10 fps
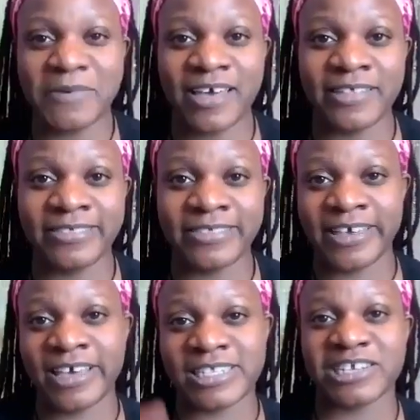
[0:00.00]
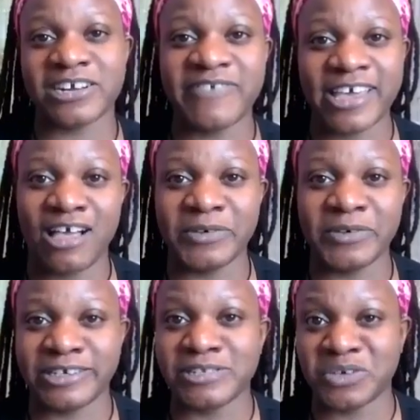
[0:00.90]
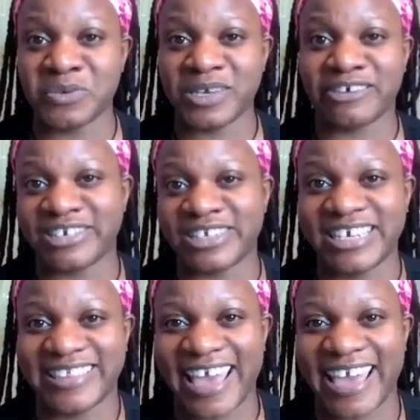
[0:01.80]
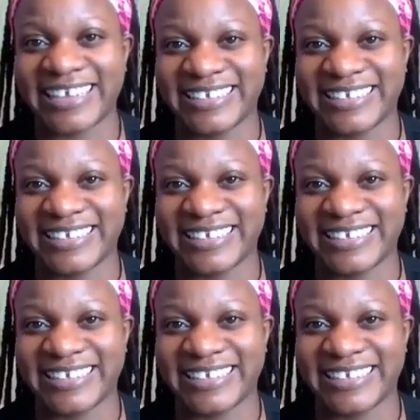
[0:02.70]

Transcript: on a survey call with you so we can critique that.